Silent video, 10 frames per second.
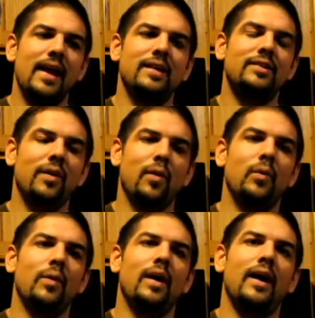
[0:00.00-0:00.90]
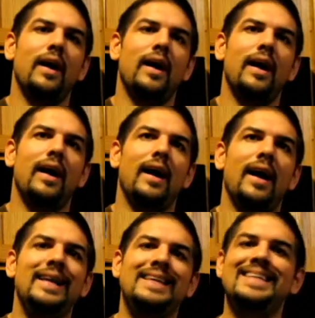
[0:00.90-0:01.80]
So
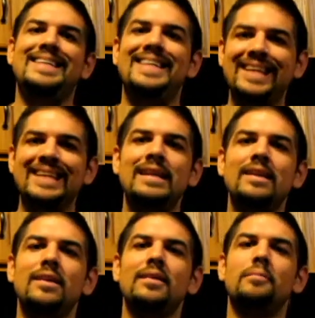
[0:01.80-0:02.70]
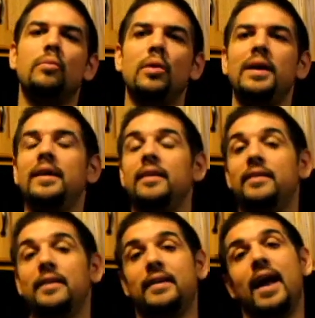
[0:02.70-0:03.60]
I didn't bring
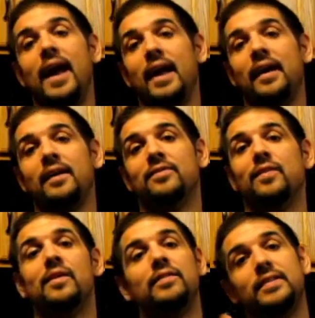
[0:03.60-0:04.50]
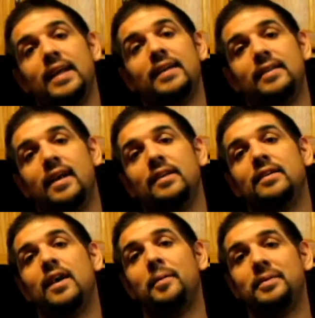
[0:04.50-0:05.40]
the keg full of
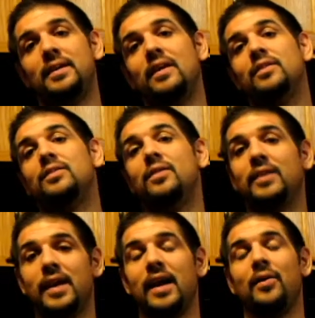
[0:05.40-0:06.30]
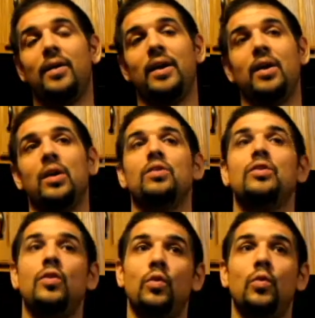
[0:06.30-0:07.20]
sanitizer upstairs to the kegerator
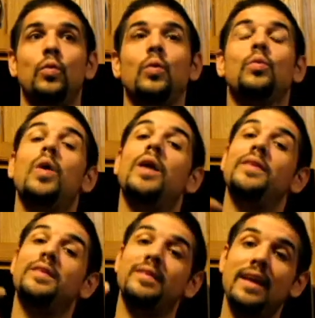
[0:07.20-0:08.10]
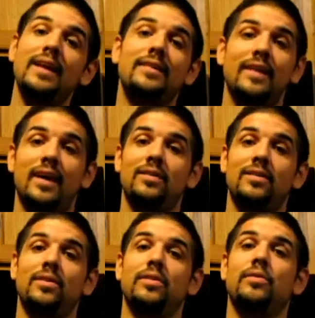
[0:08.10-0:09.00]
to run the
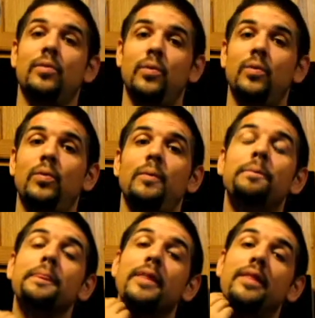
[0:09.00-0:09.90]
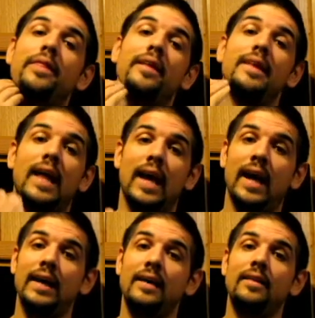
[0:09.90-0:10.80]
sanitizer through the
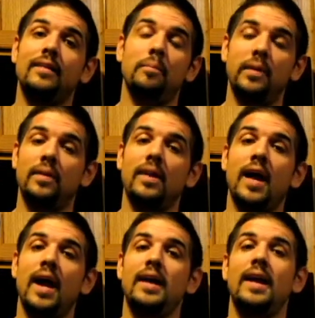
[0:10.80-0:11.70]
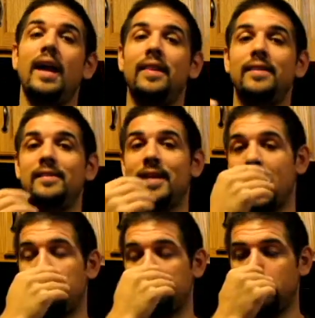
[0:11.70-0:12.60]
line, the beer line, and the
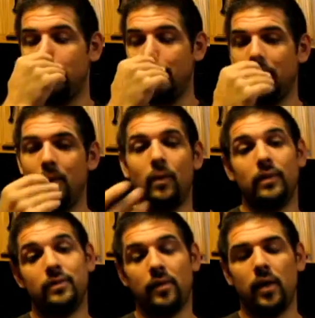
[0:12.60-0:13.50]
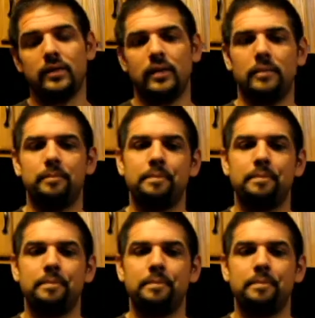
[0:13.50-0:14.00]
tap, or the faucet.